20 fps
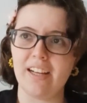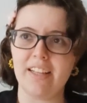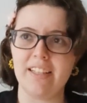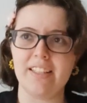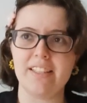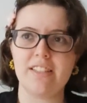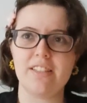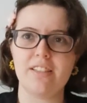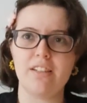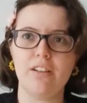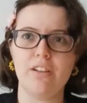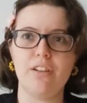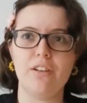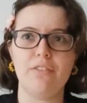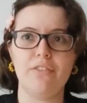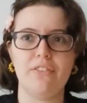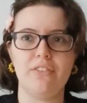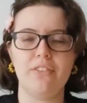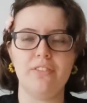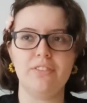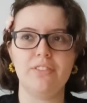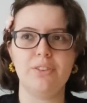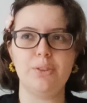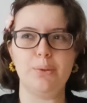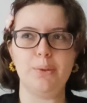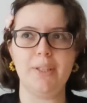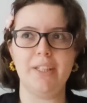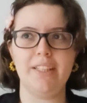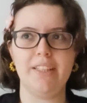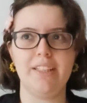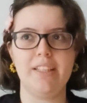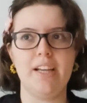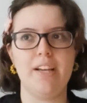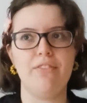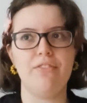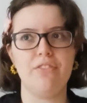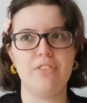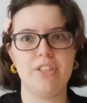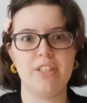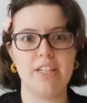and it's a lot of doing it
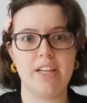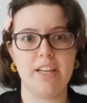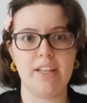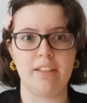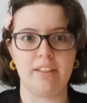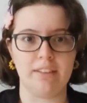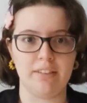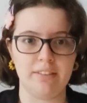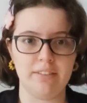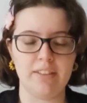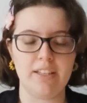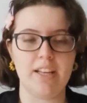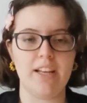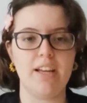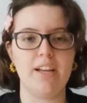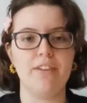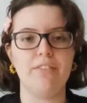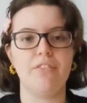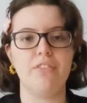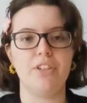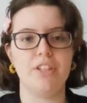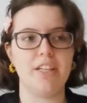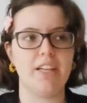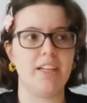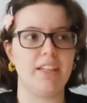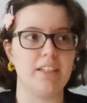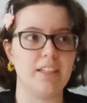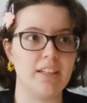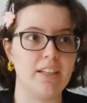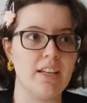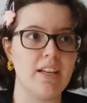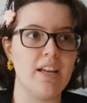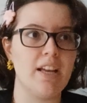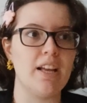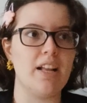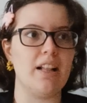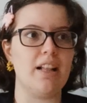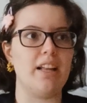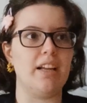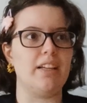every day,
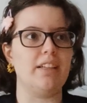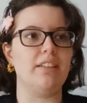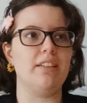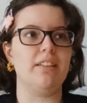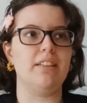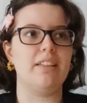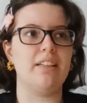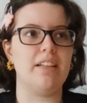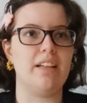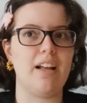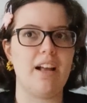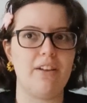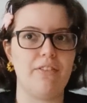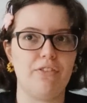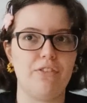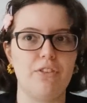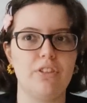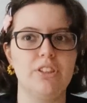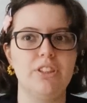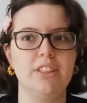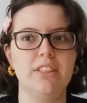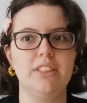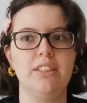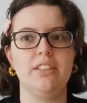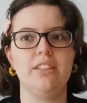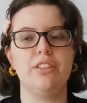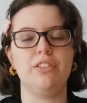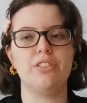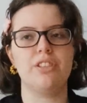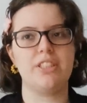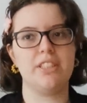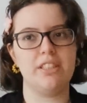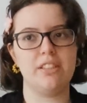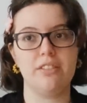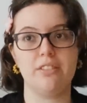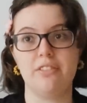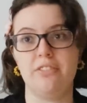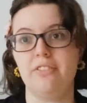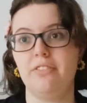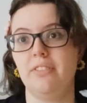like forcing
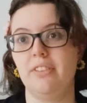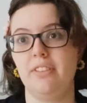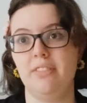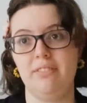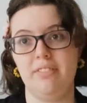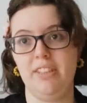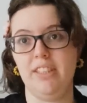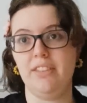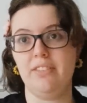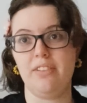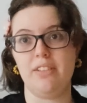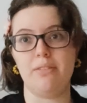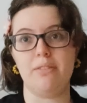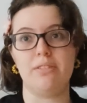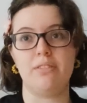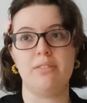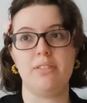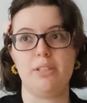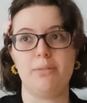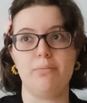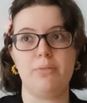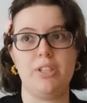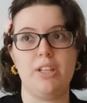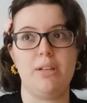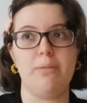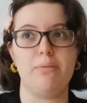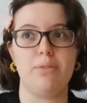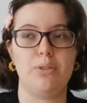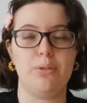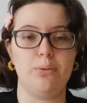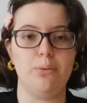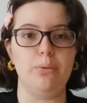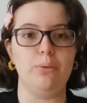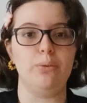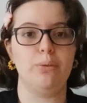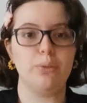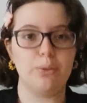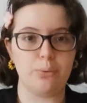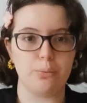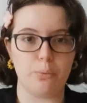yourself even sometimes
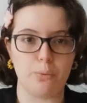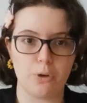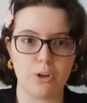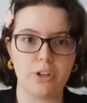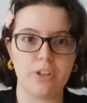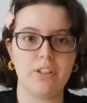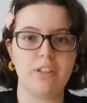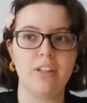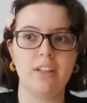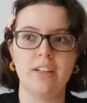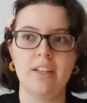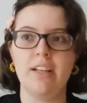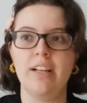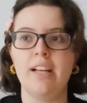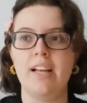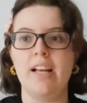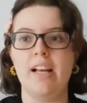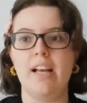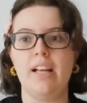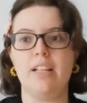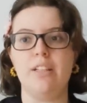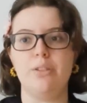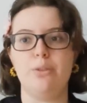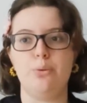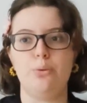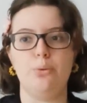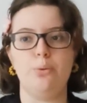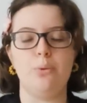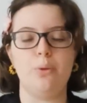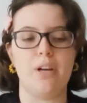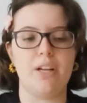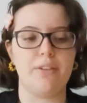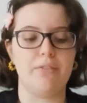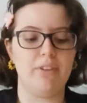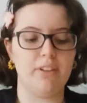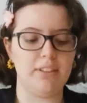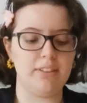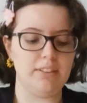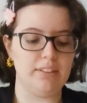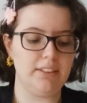to work and to
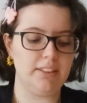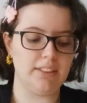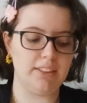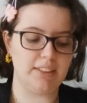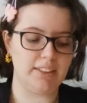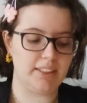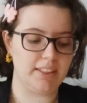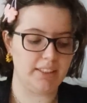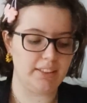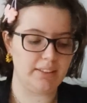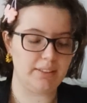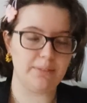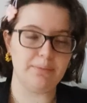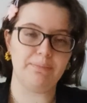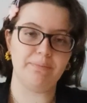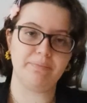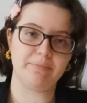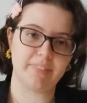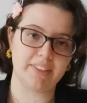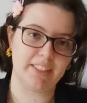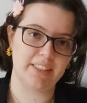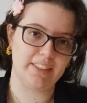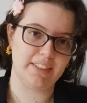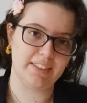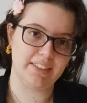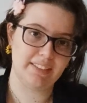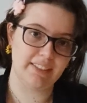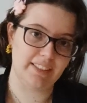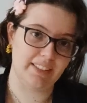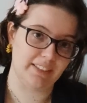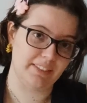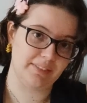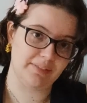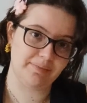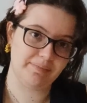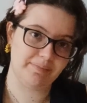advance in it. Yeah,